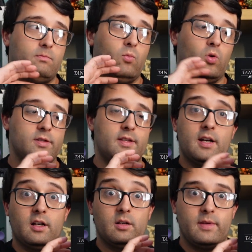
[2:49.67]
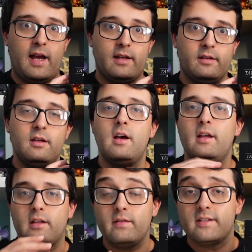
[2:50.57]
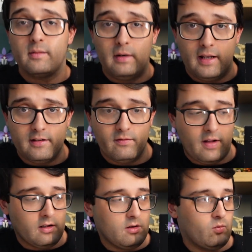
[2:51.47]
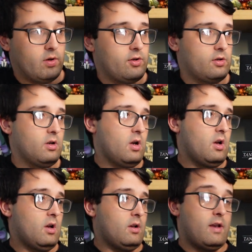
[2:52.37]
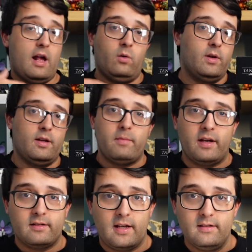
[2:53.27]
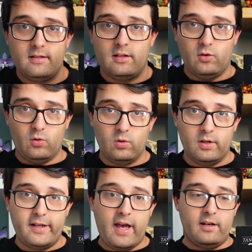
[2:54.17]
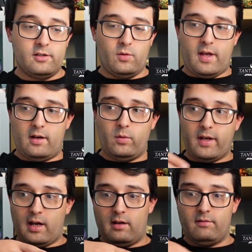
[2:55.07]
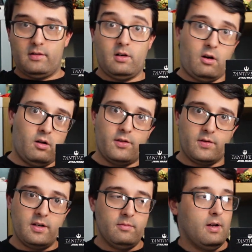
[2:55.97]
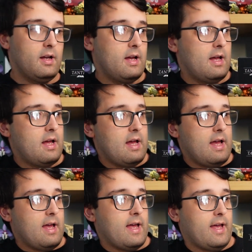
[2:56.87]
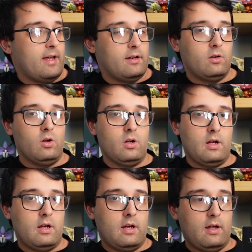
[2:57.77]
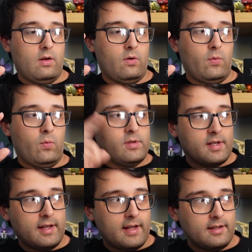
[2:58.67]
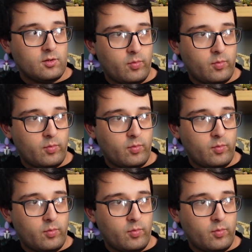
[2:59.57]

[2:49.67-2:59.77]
ones that are going to be added. There is the Millennium Falcon, which now it makes sense to get so that we have all three of them, and once I get this